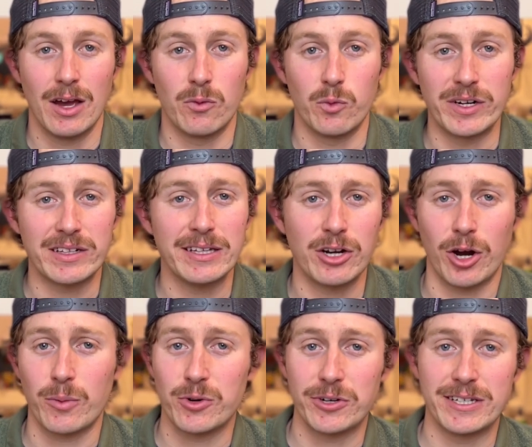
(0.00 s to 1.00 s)
When Clean
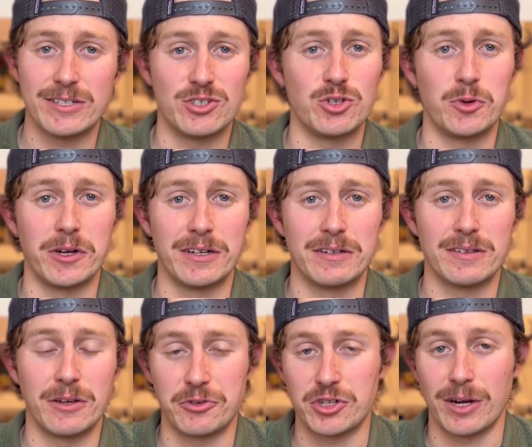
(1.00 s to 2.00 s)
Harbor is
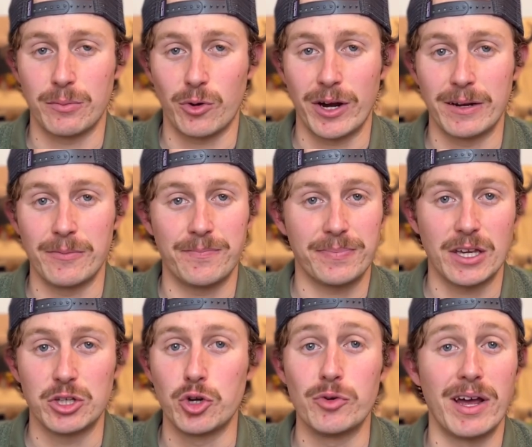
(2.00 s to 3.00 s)
doing their job right,
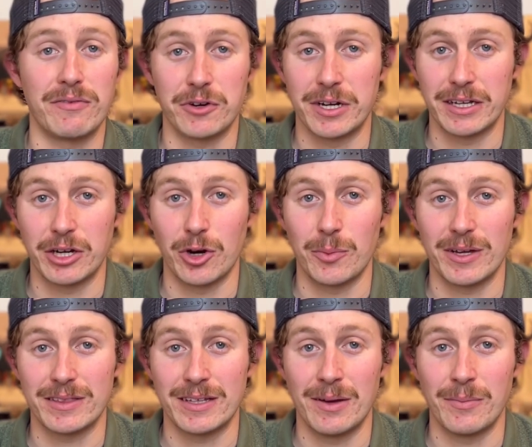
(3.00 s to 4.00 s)
you're never going to hear
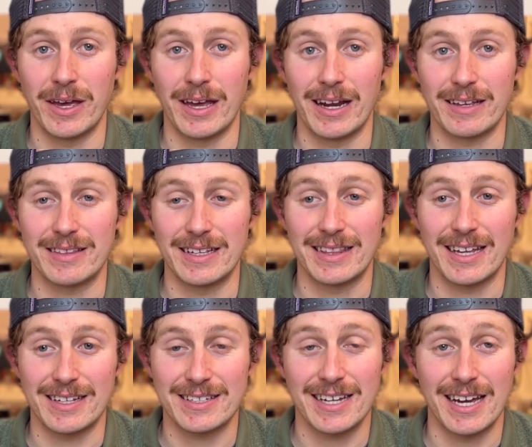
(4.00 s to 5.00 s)
about them. And I think
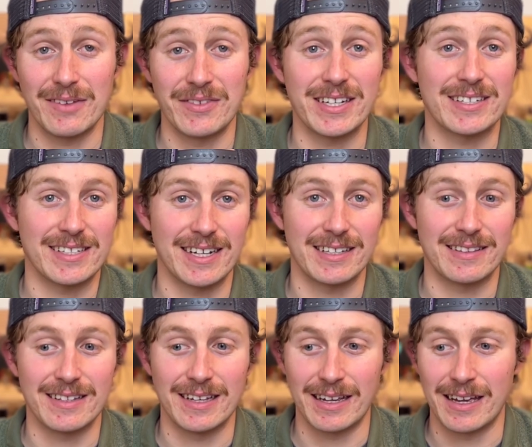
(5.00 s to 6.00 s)
that's kind of an exciting
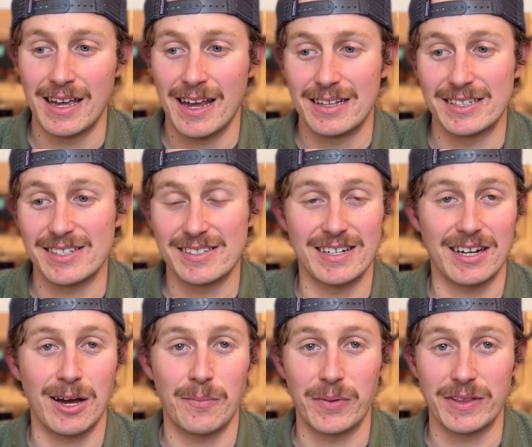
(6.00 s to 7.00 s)
thing. This isn't a
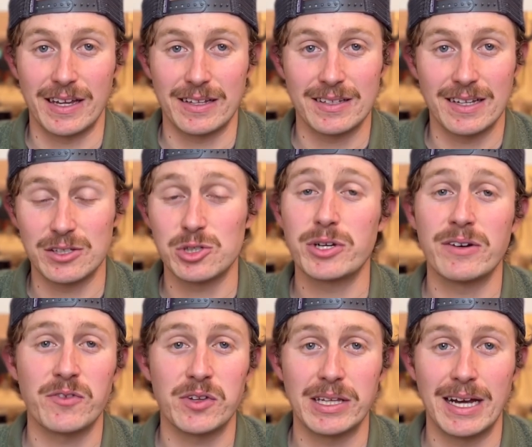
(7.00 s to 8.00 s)
company that is
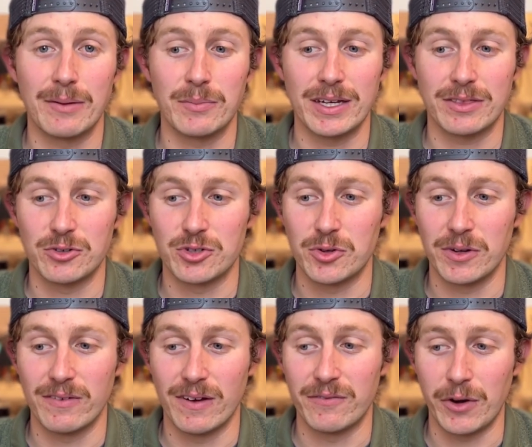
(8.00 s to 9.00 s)
looking for the limelight. They're
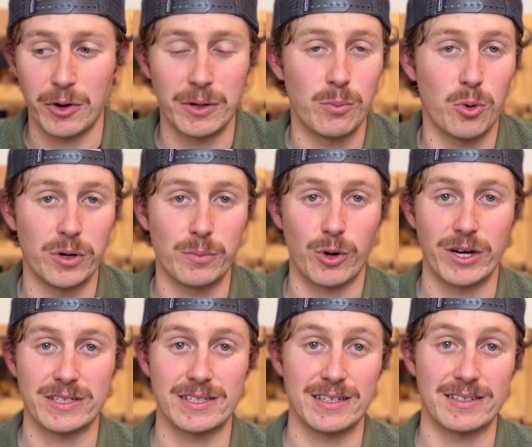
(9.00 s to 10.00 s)
doing a very important
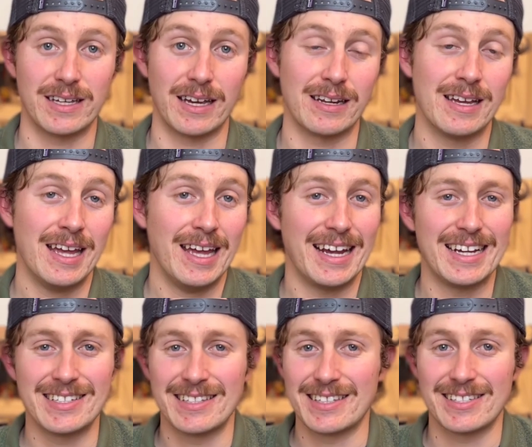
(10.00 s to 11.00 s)
process that
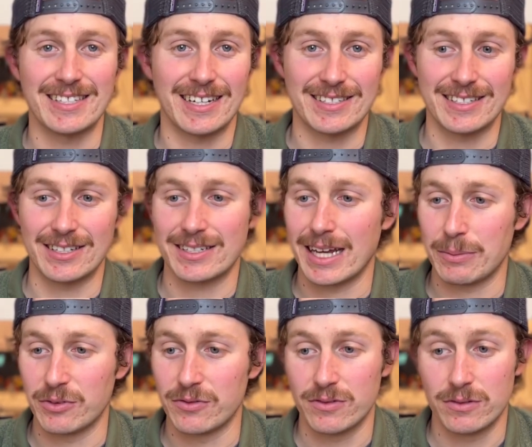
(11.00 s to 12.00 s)
isn't the sexiest
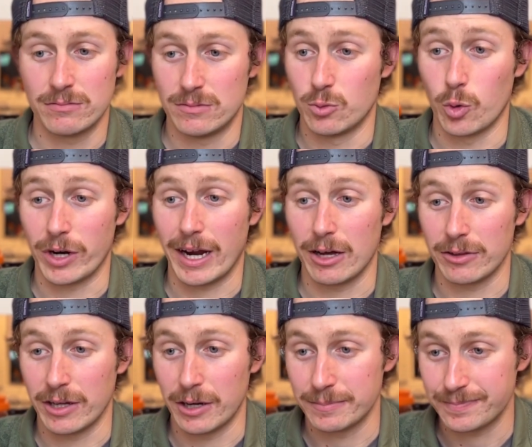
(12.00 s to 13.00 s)
type of work
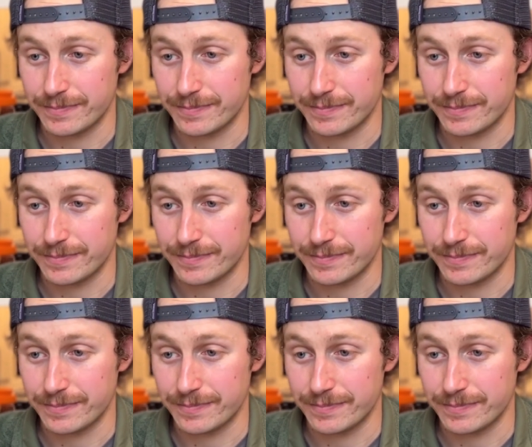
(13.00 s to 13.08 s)
out there.